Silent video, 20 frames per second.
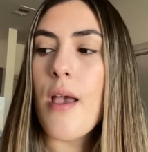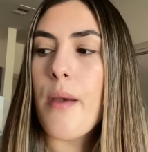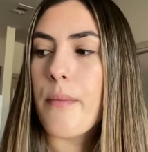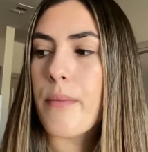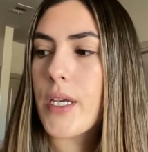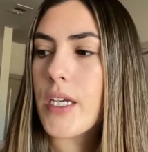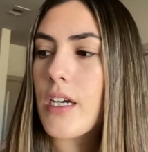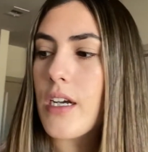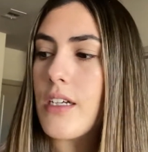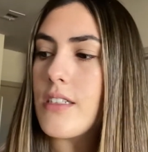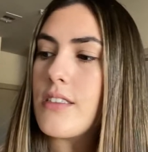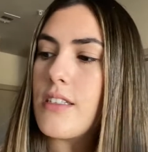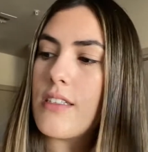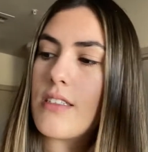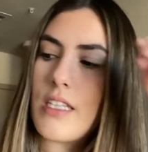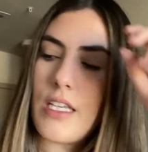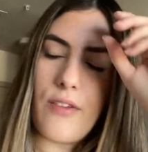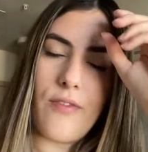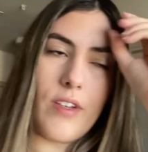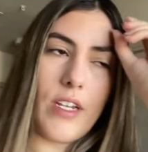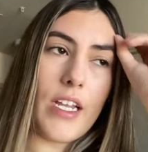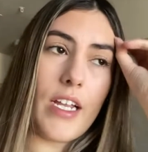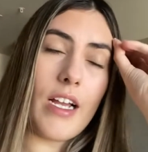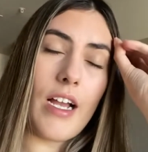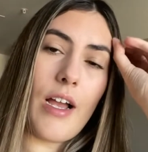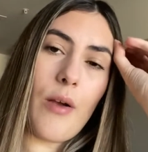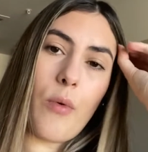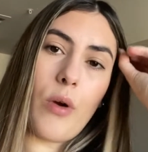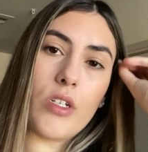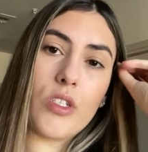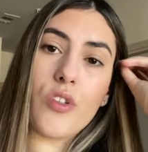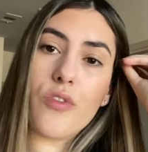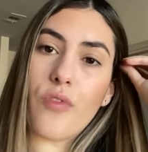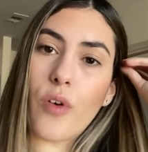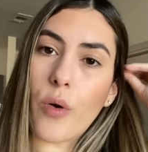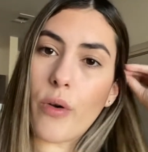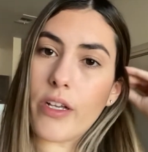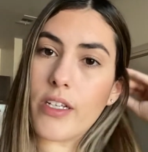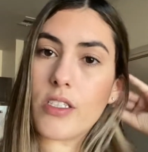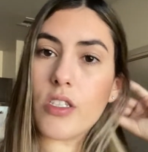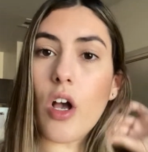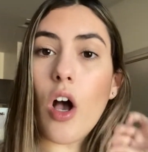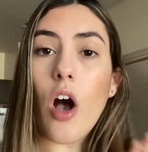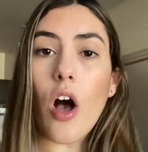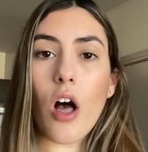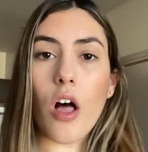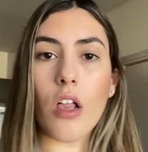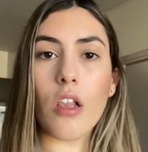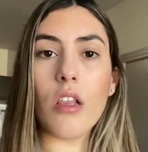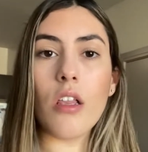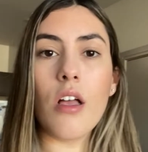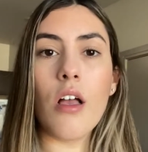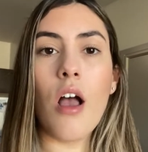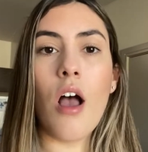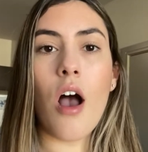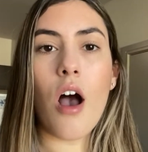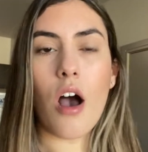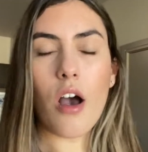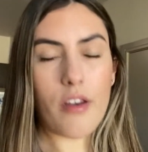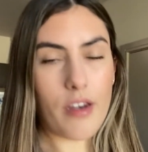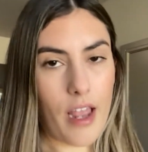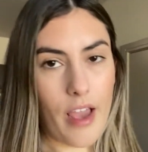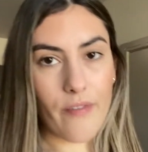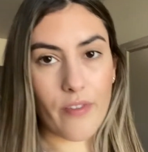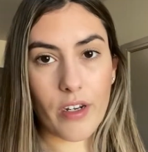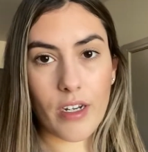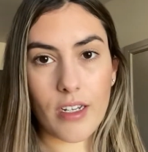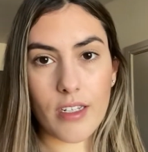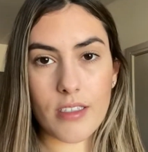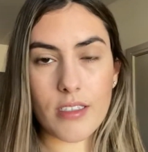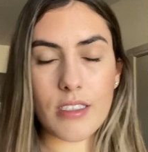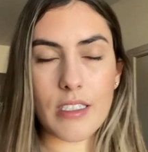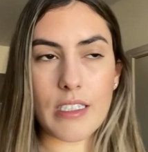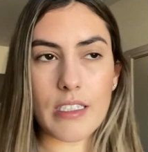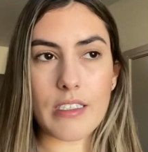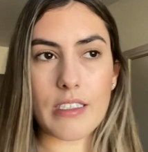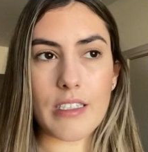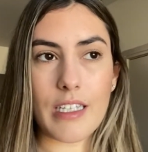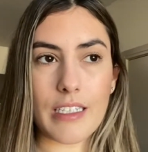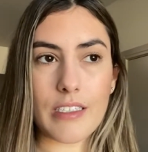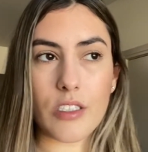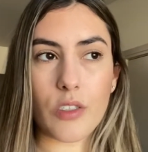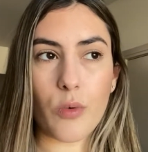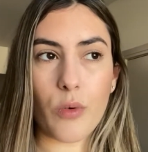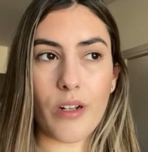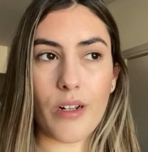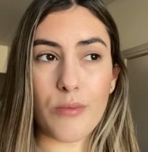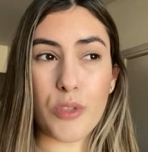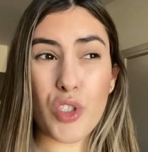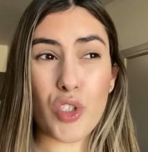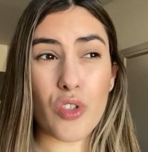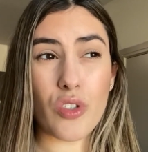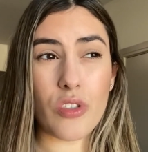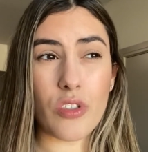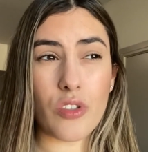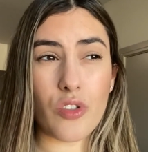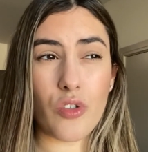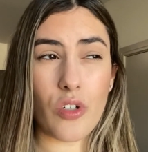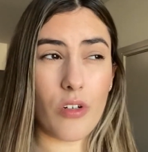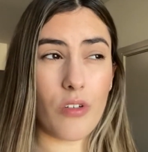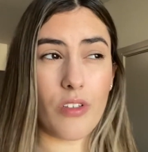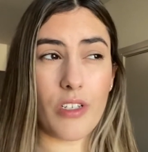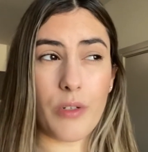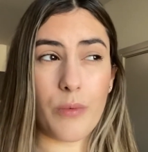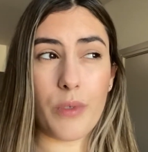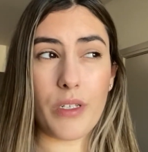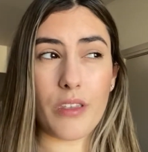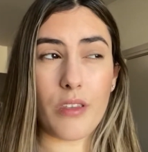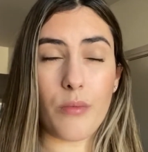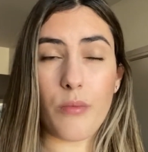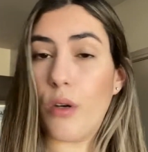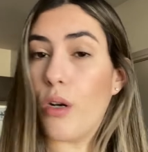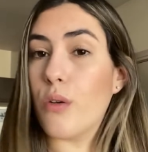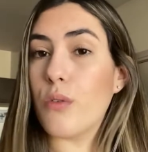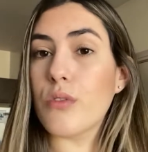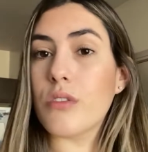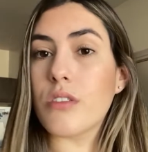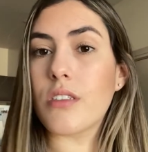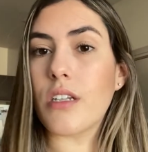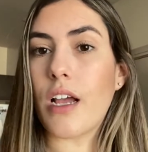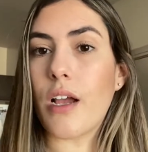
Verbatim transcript: because this evening I want to focus all on evidence since that's the one I'm struggling with the most.